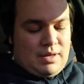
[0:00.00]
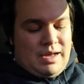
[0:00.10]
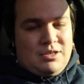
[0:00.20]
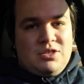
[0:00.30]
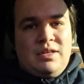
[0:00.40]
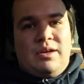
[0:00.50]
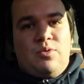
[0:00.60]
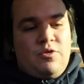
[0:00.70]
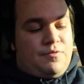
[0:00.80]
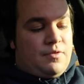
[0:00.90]
I just think
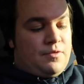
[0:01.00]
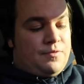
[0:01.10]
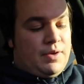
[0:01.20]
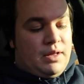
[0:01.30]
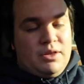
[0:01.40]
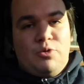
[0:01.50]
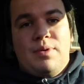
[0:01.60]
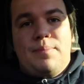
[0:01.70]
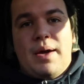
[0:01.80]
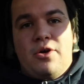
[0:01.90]
it would have fit a little
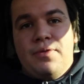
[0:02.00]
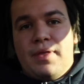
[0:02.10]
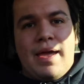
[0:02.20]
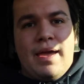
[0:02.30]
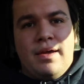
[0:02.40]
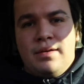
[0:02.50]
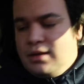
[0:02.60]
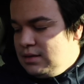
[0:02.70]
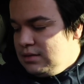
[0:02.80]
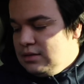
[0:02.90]
bit better in the
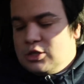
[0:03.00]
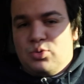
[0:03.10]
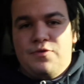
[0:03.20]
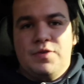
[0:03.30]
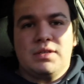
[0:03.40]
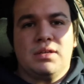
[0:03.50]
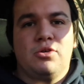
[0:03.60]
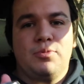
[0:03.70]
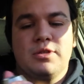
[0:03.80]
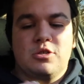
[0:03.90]
hand. This one fits a
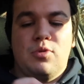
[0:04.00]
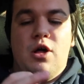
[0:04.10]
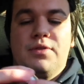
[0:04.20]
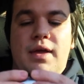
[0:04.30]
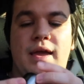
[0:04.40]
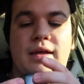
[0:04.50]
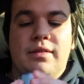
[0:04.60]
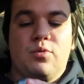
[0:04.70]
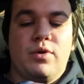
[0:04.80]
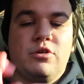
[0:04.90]
little bit small in the
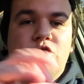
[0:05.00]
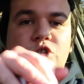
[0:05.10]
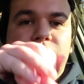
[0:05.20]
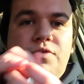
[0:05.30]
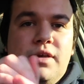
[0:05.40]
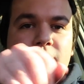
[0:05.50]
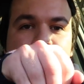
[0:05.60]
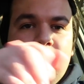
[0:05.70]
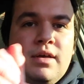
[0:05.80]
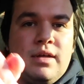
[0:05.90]
hand, like when you're
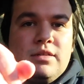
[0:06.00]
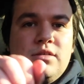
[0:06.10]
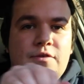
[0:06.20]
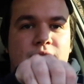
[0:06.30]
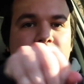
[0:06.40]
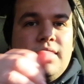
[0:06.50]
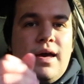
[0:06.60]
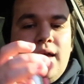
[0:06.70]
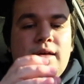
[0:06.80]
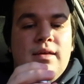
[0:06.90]
shifting and stuff like
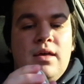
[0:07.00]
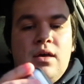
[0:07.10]
that.